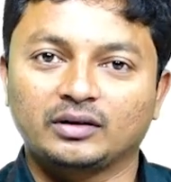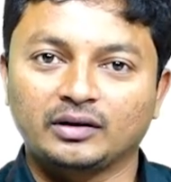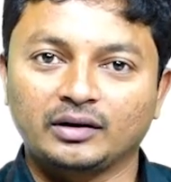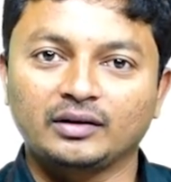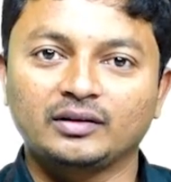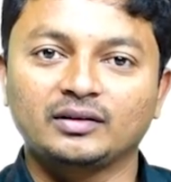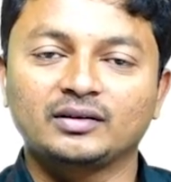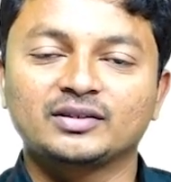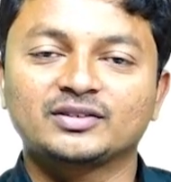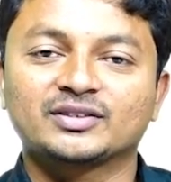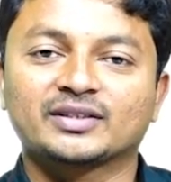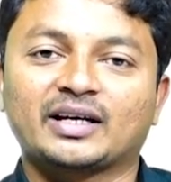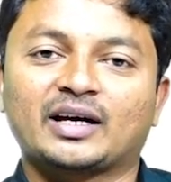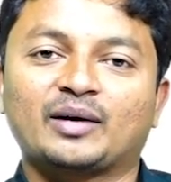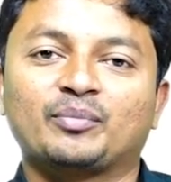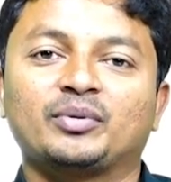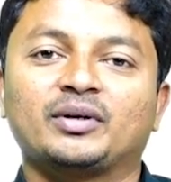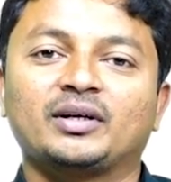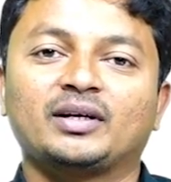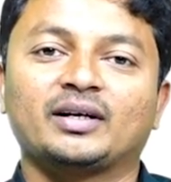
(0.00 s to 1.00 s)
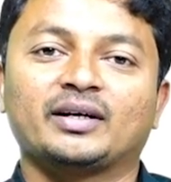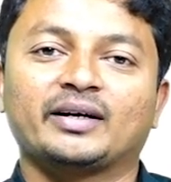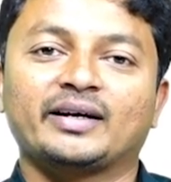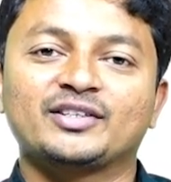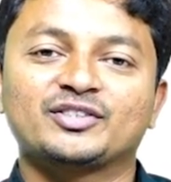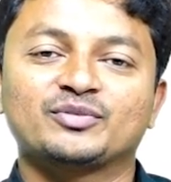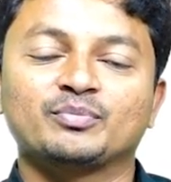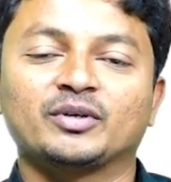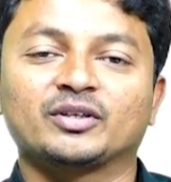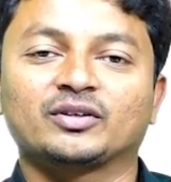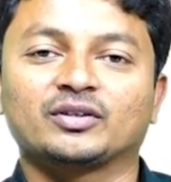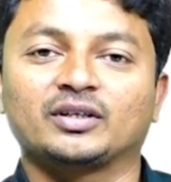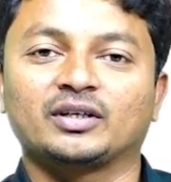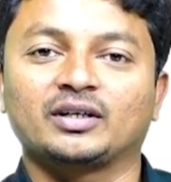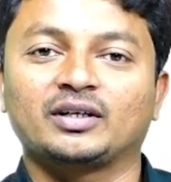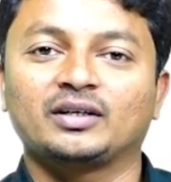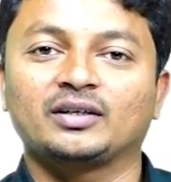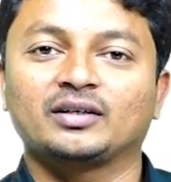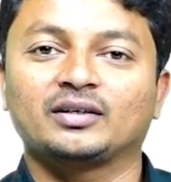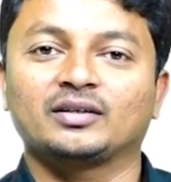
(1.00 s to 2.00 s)
In this capillary rise
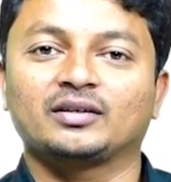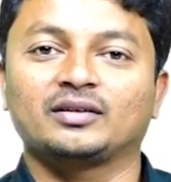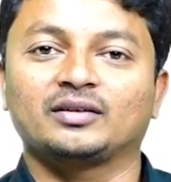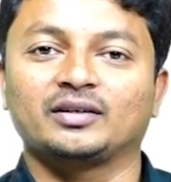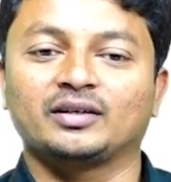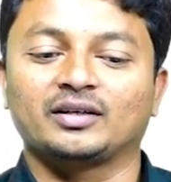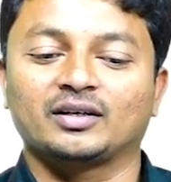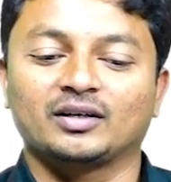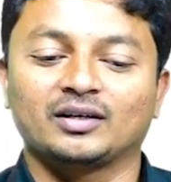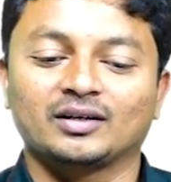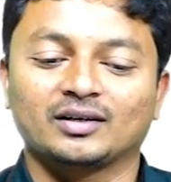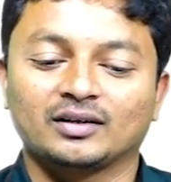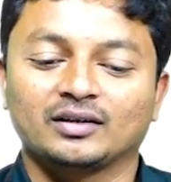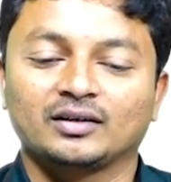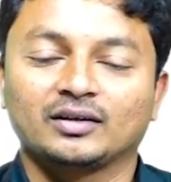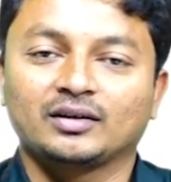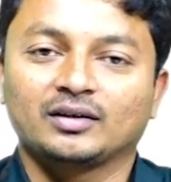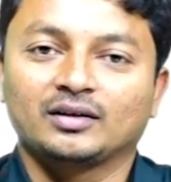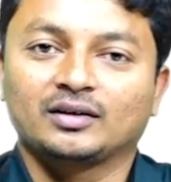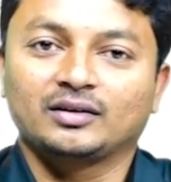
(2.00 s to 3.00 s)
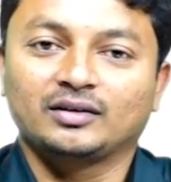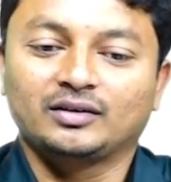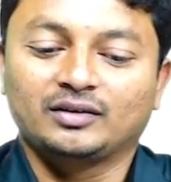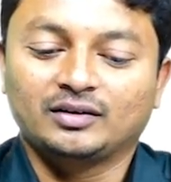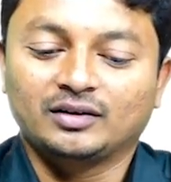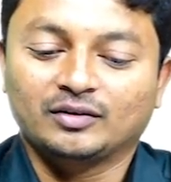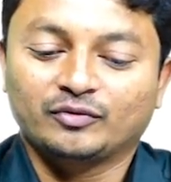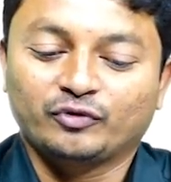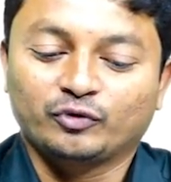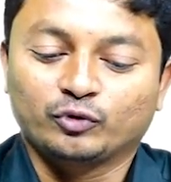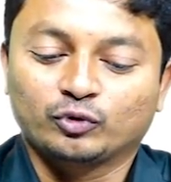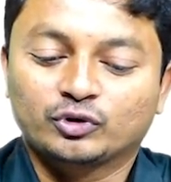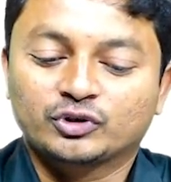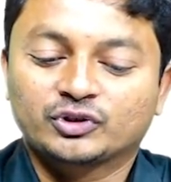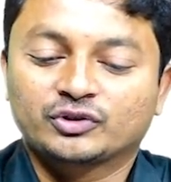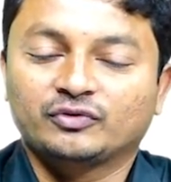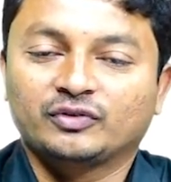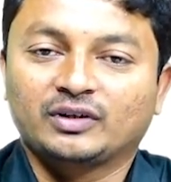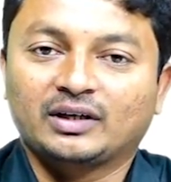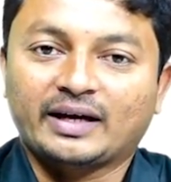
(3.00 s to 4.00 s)
method, the
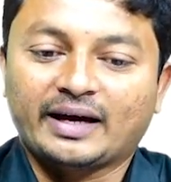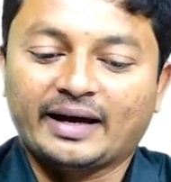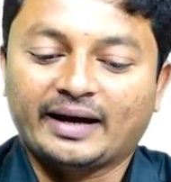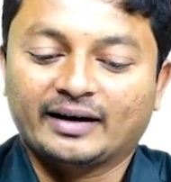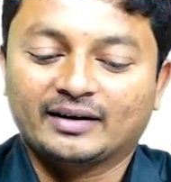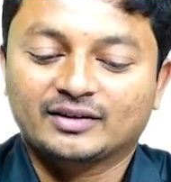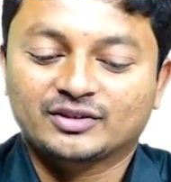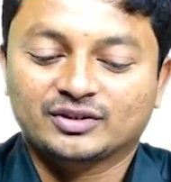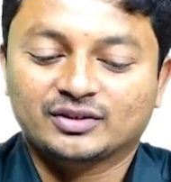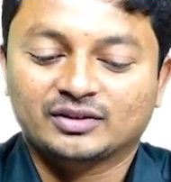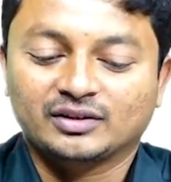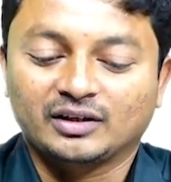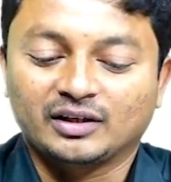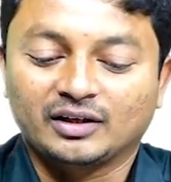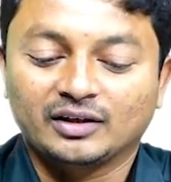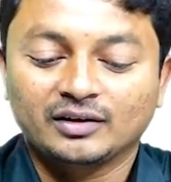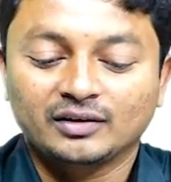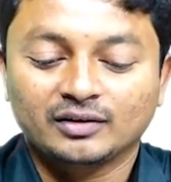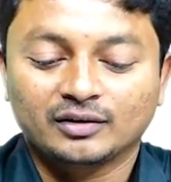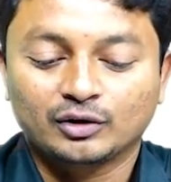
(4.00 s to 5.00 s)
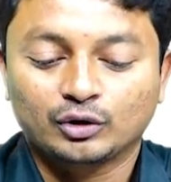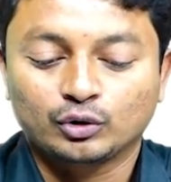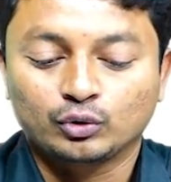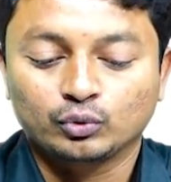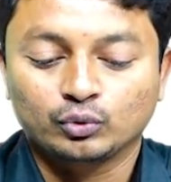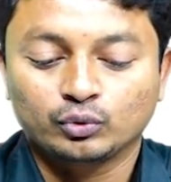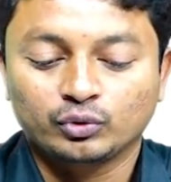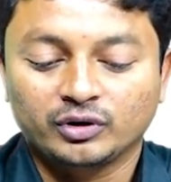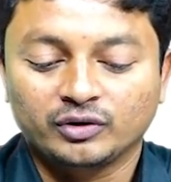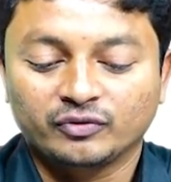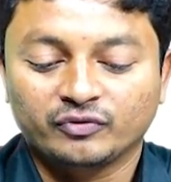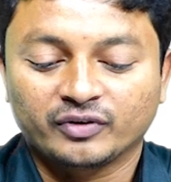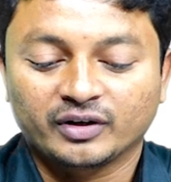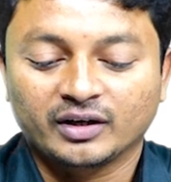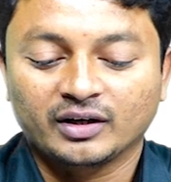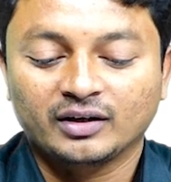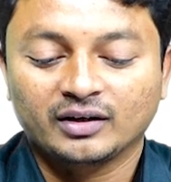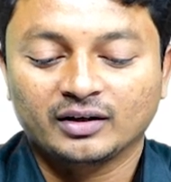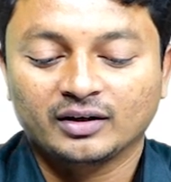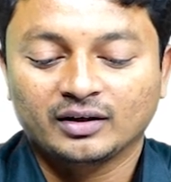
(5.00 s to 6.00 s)
force will acts in two
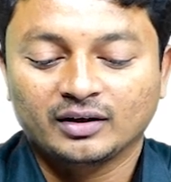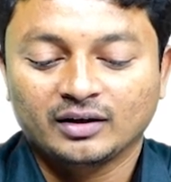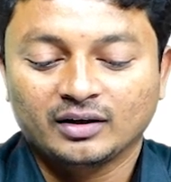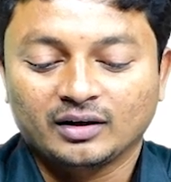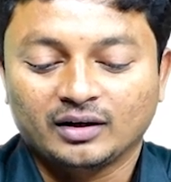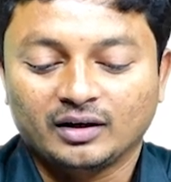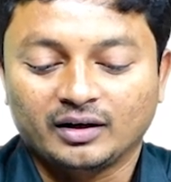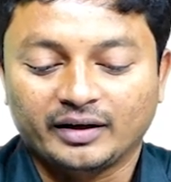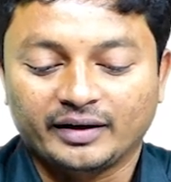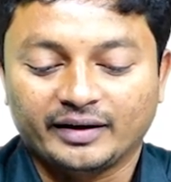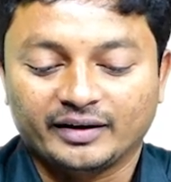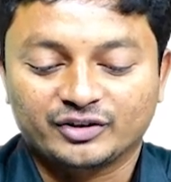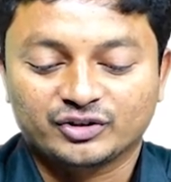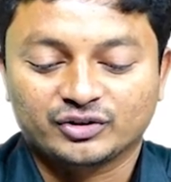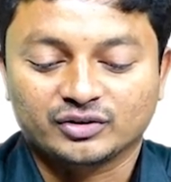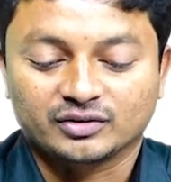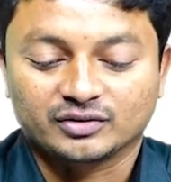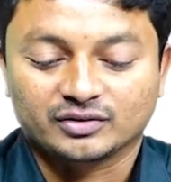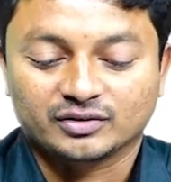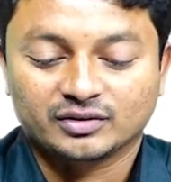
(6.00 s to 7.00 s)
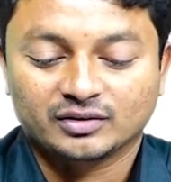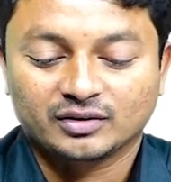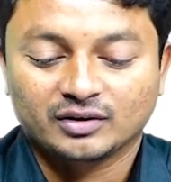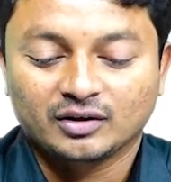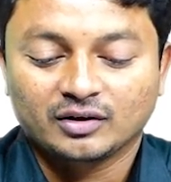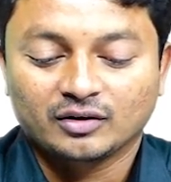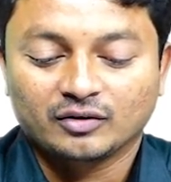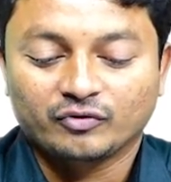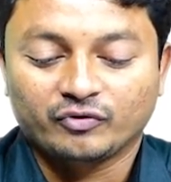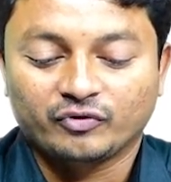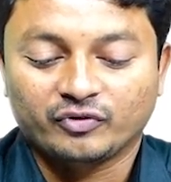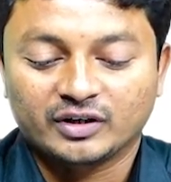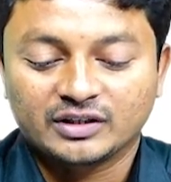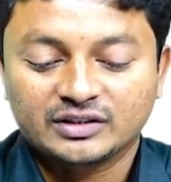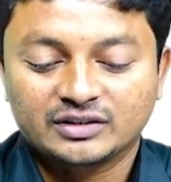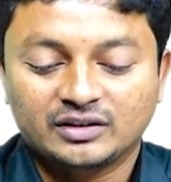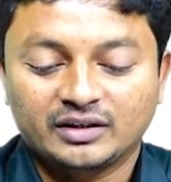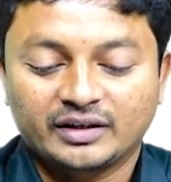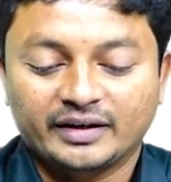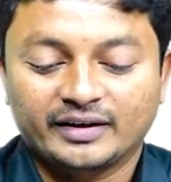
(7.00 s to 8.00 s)
different directions.
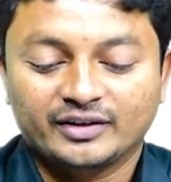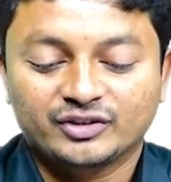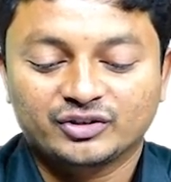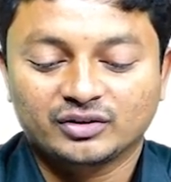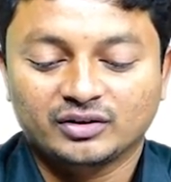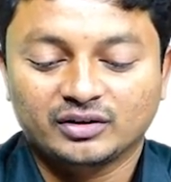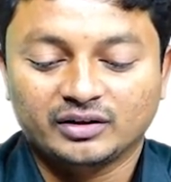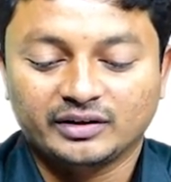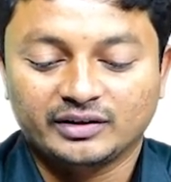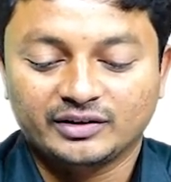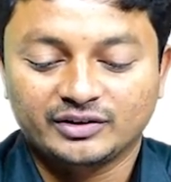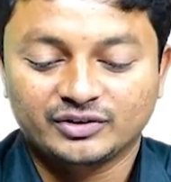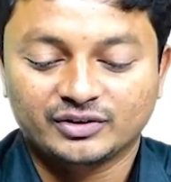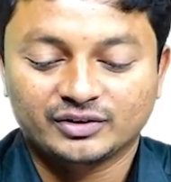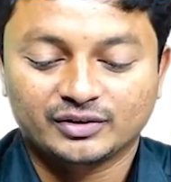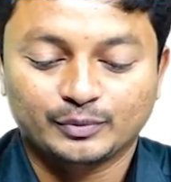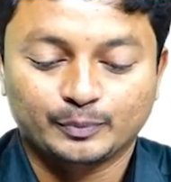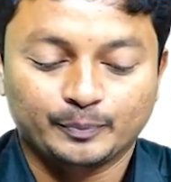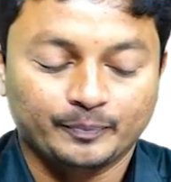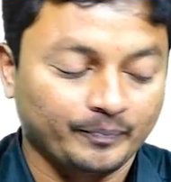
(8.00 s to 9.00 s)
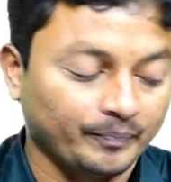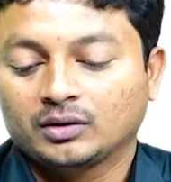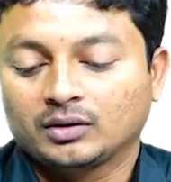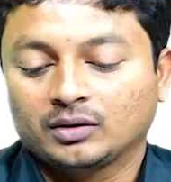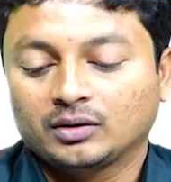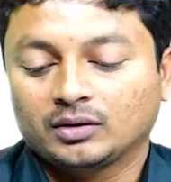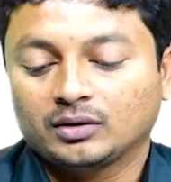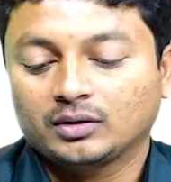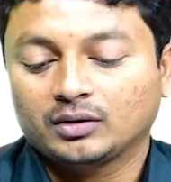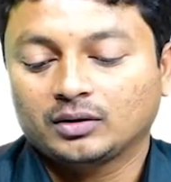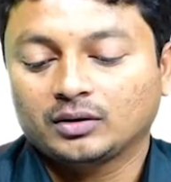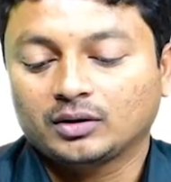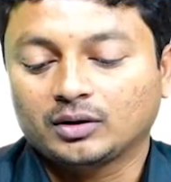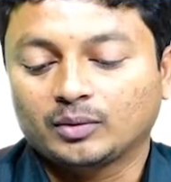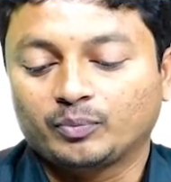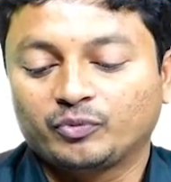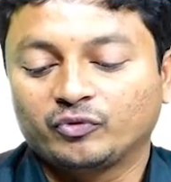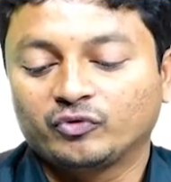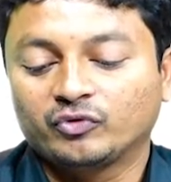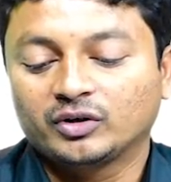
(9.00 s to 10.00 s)
First direction is
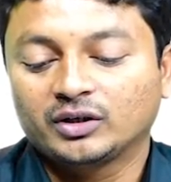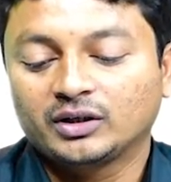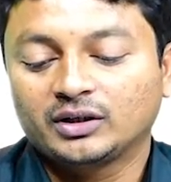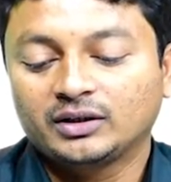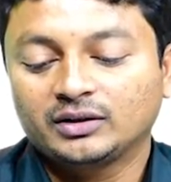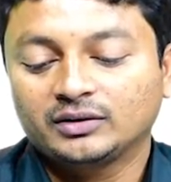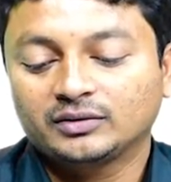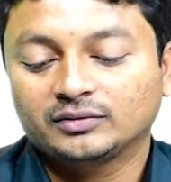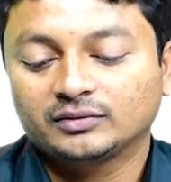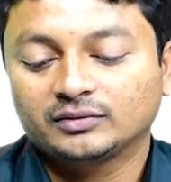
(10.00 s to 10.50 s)
upward